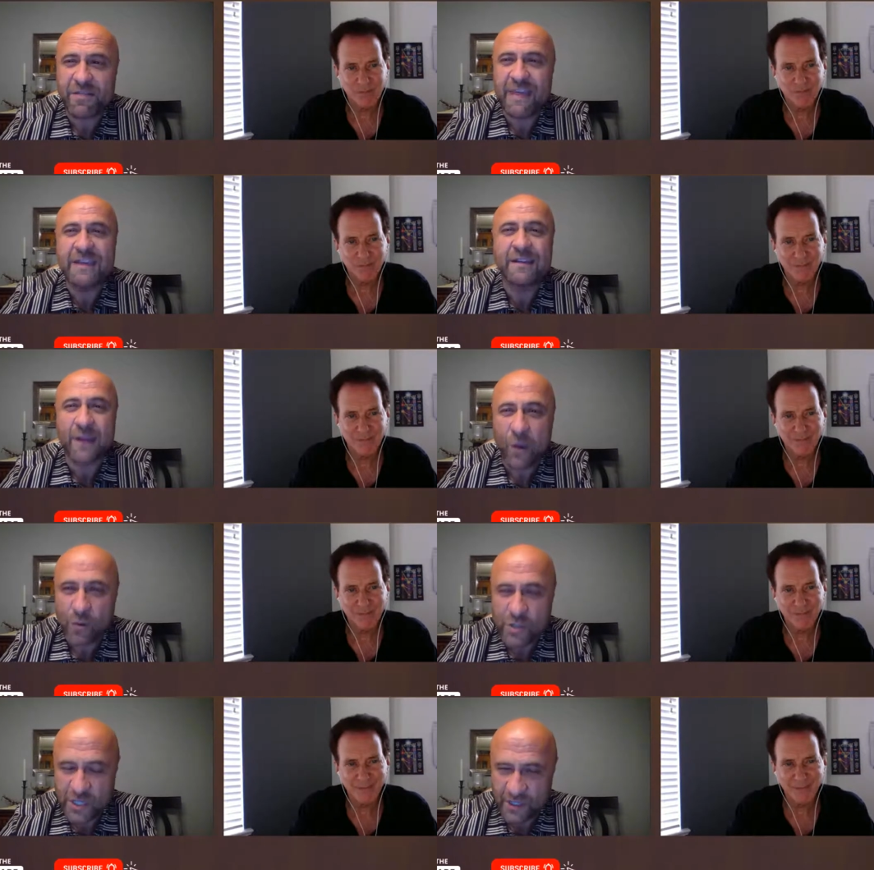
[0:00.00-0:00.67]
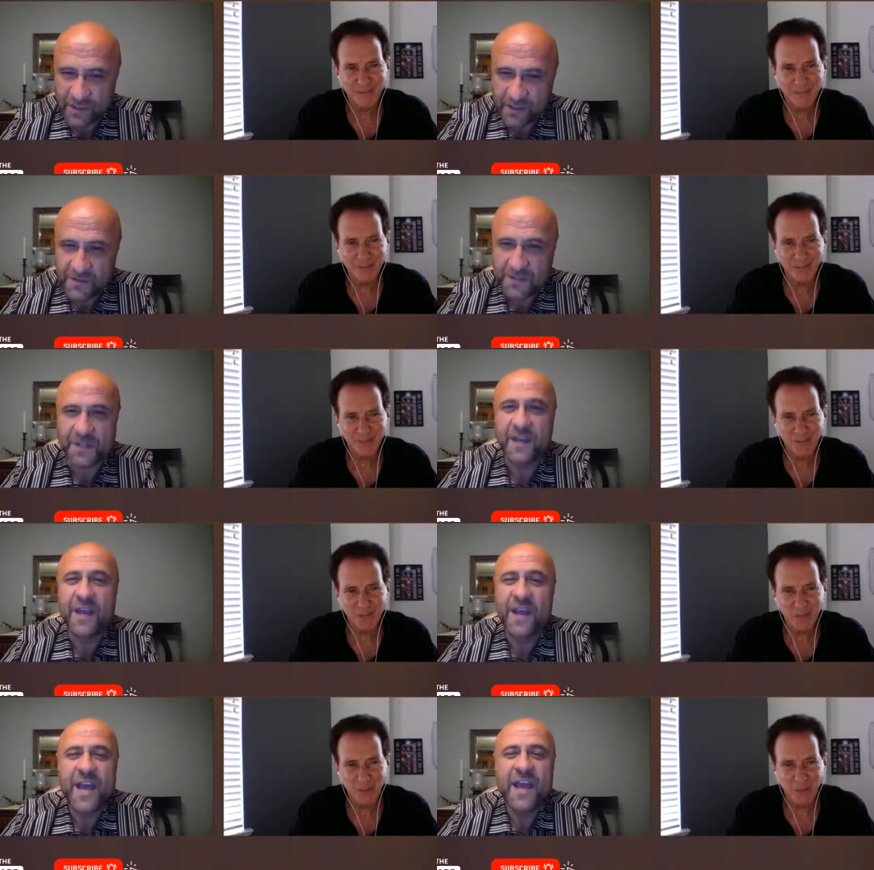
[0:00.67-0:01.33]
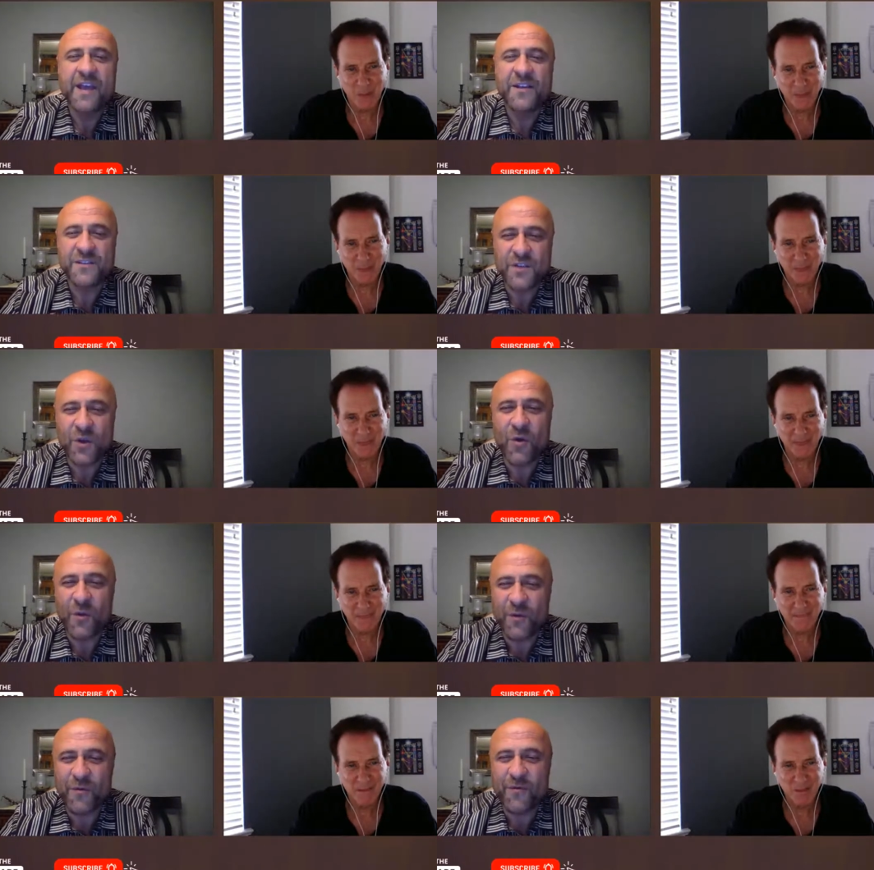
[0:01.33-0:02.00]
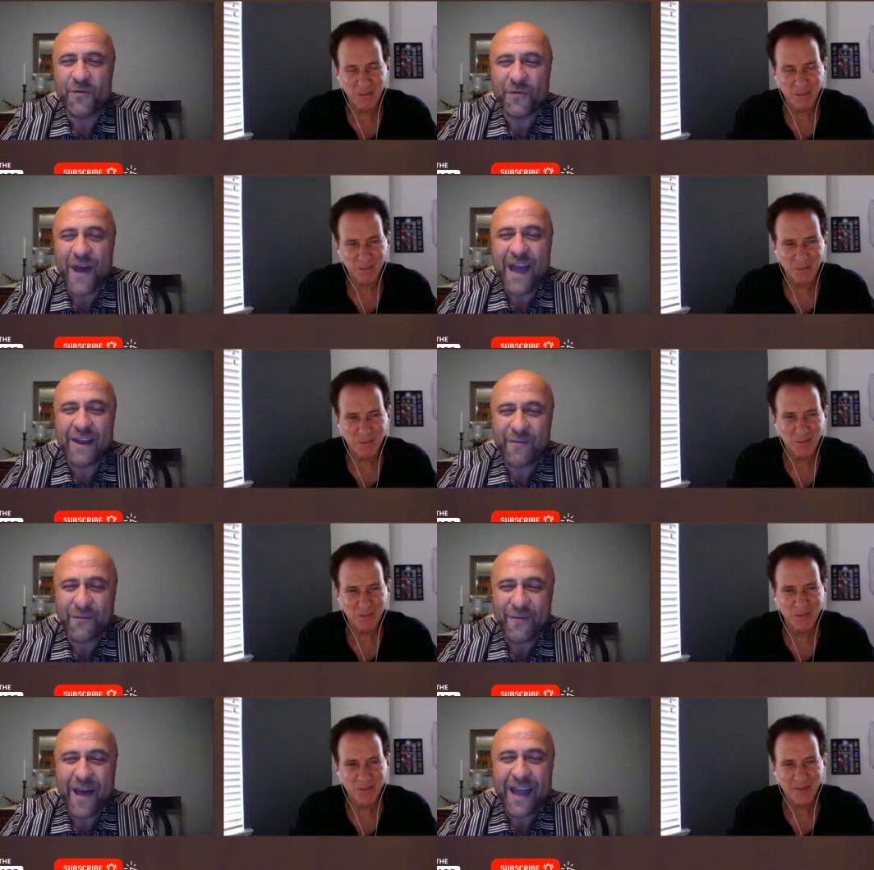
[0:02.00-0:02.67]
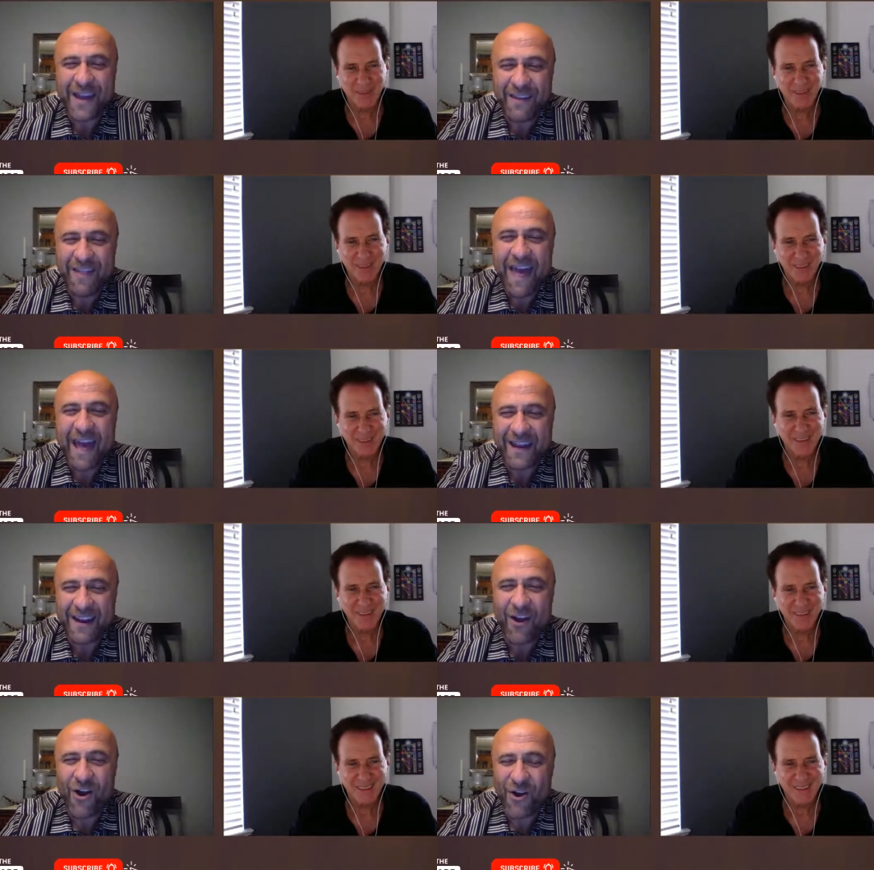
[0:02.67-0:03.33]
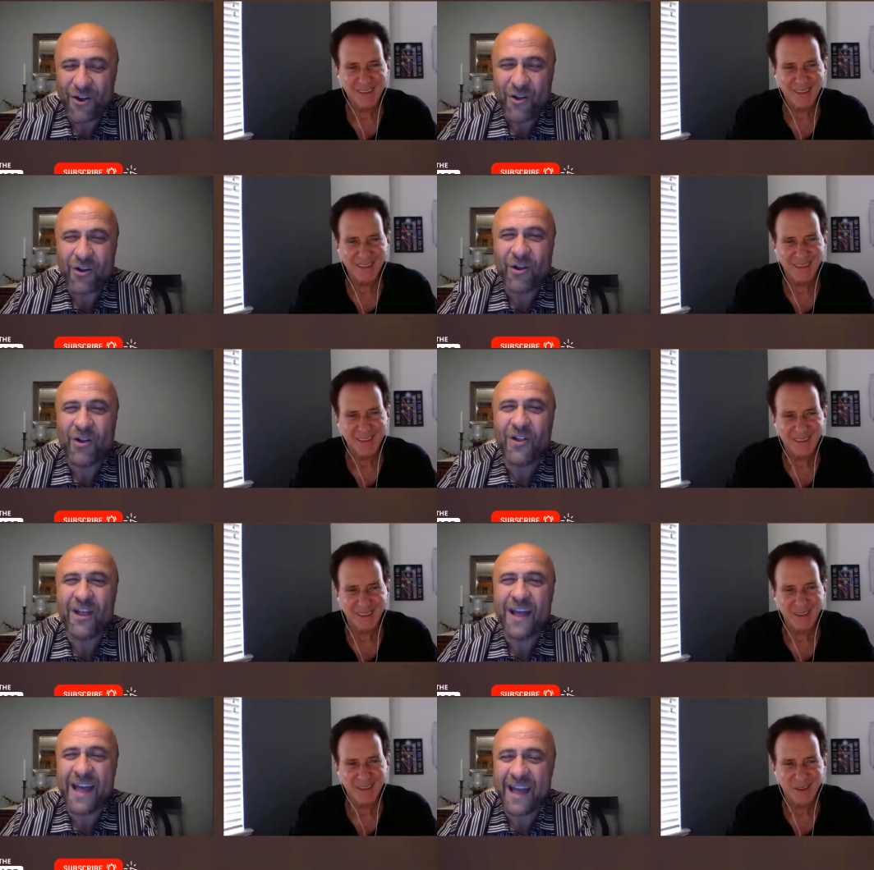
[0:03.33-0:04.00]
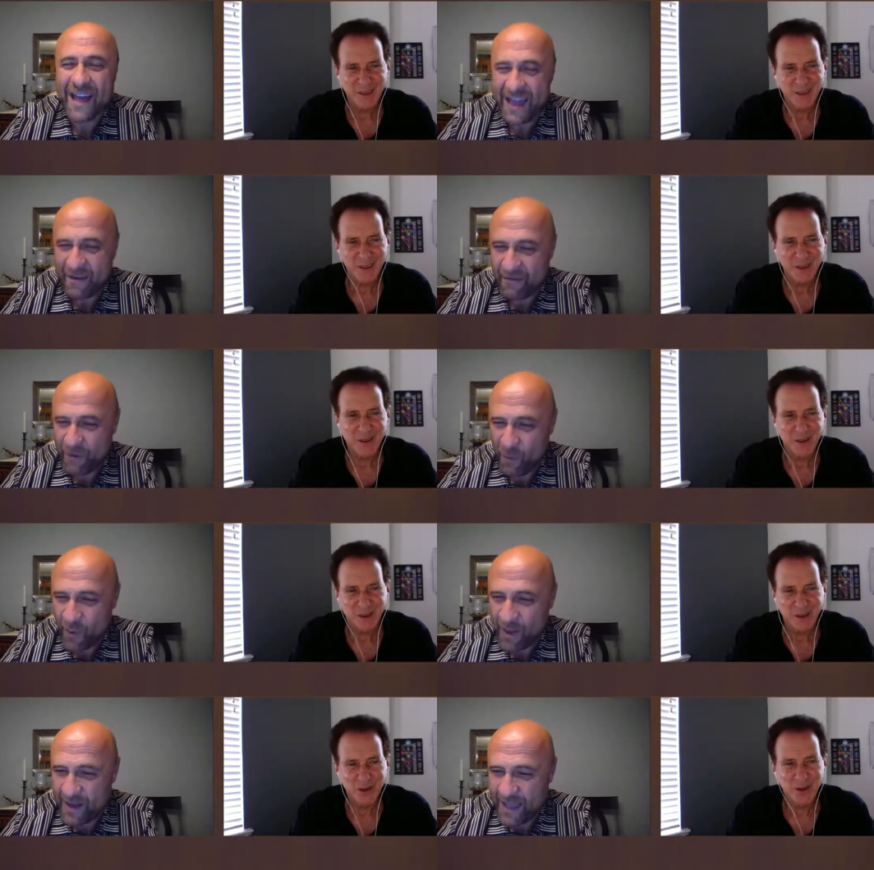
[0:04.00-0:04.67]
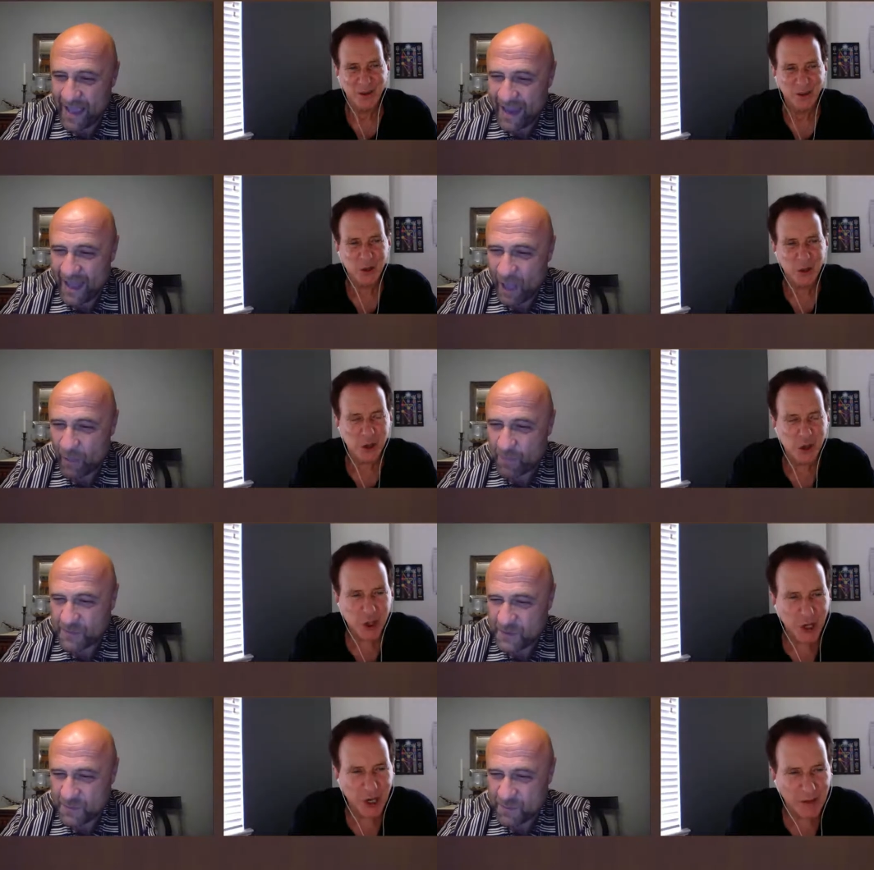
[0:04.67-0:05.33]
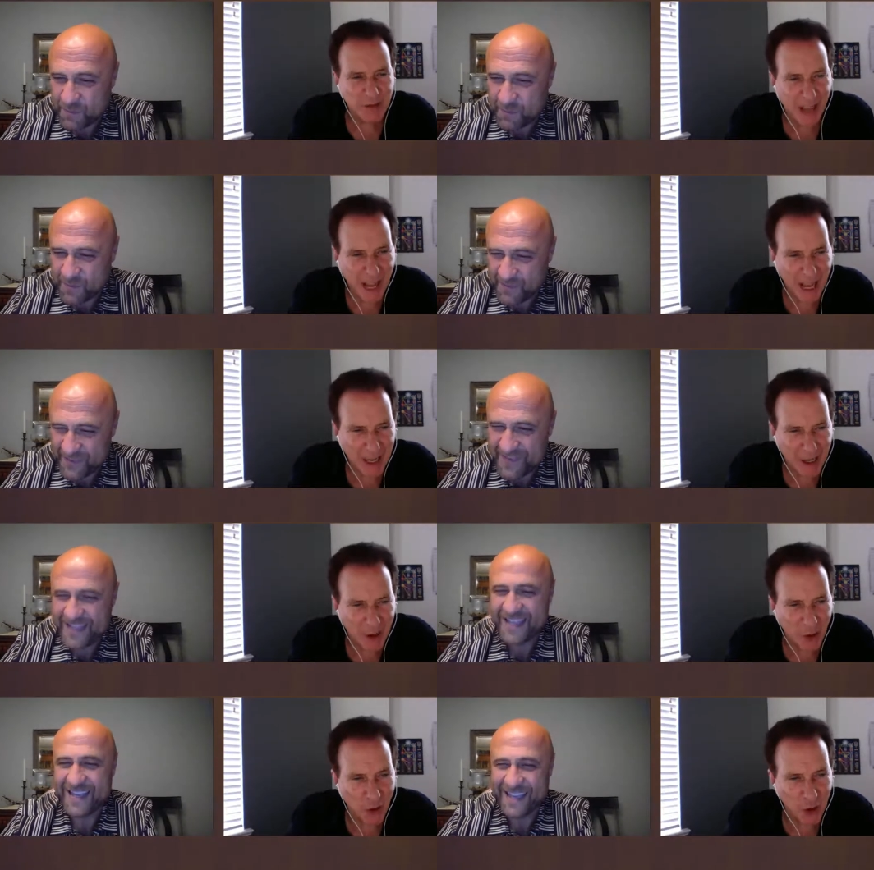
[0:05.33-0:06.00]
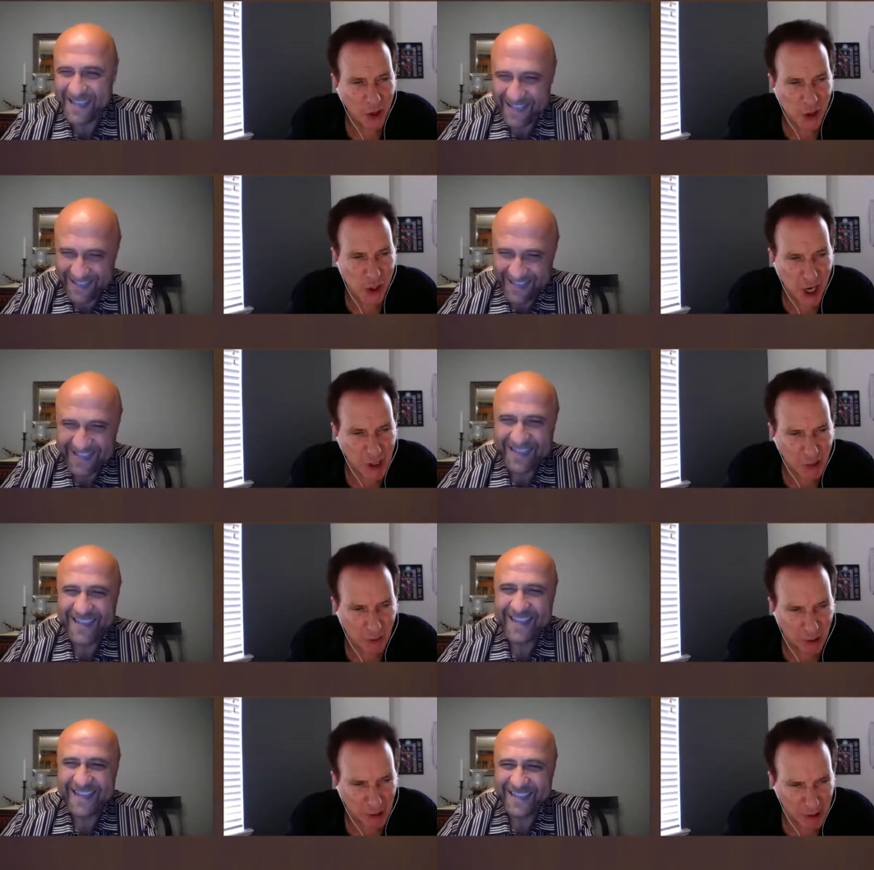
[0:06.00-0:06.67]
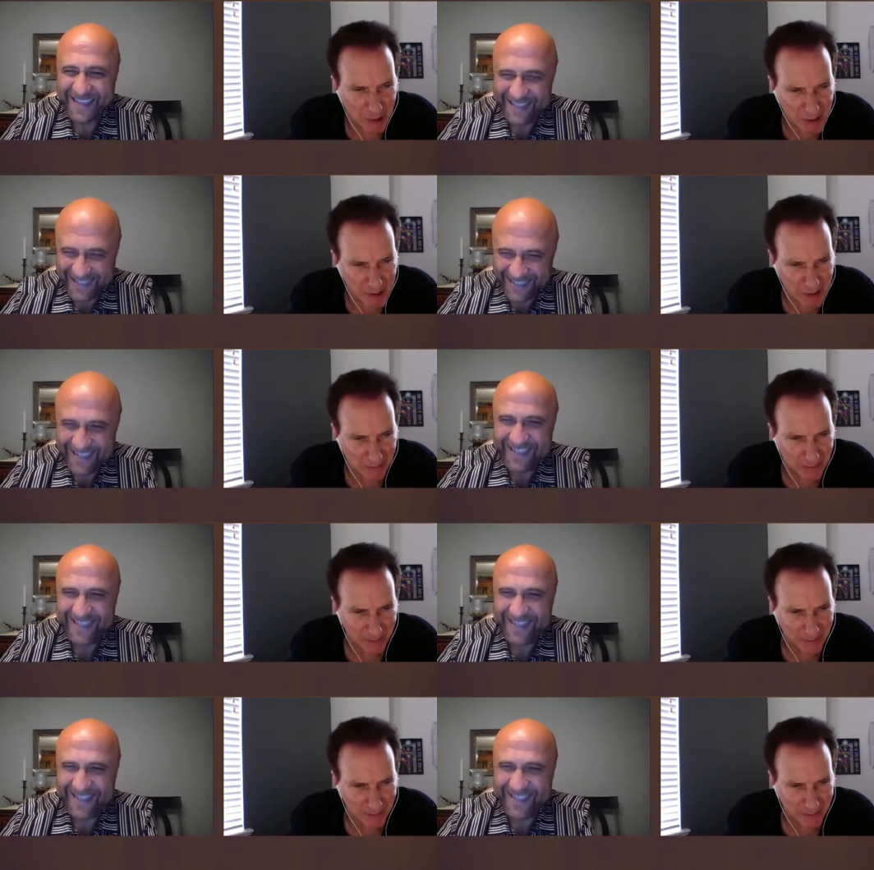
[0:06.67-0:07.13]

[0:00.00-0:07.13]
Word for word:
Speaker 1: Theologians. So find, find that article, uh, everyone. And You should
Speaker 2: have added, or generals.